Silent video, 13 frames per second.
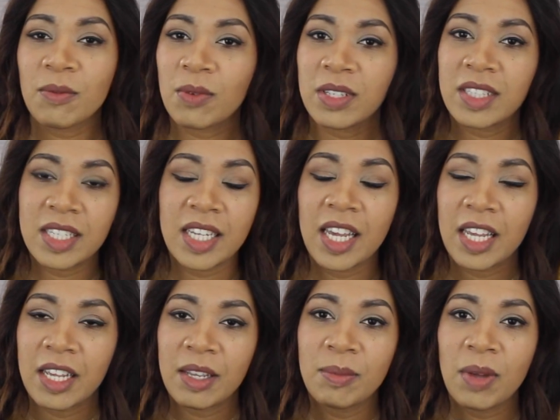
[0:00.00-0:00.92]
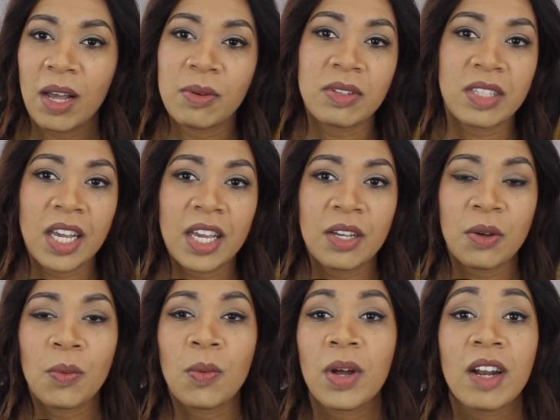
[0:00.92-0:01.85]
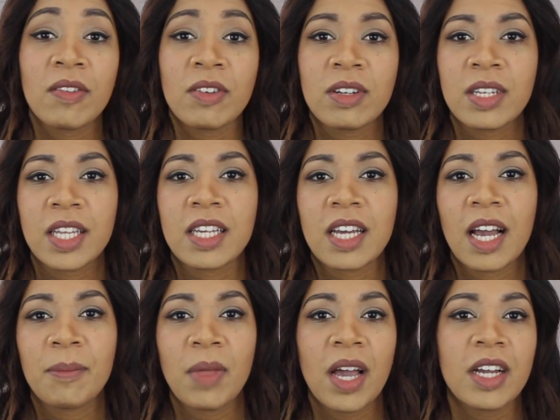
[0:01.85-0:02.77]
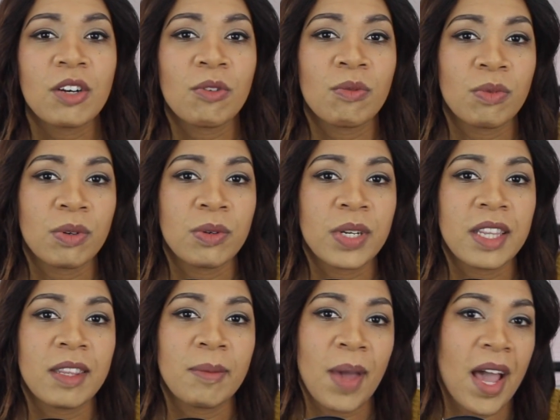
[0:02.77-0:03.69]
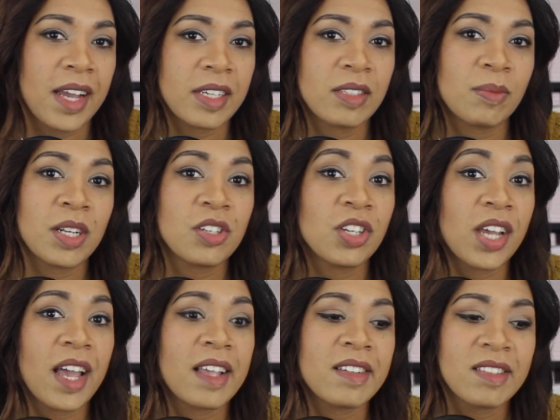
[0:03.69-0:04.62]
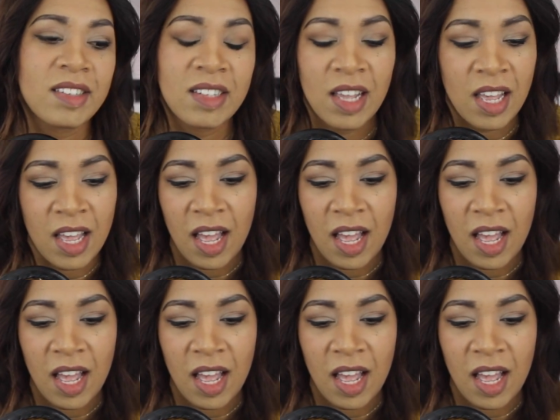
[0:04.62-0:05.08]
Once it came, I was like, whatever, like I'm not going to ruin the bag as much as,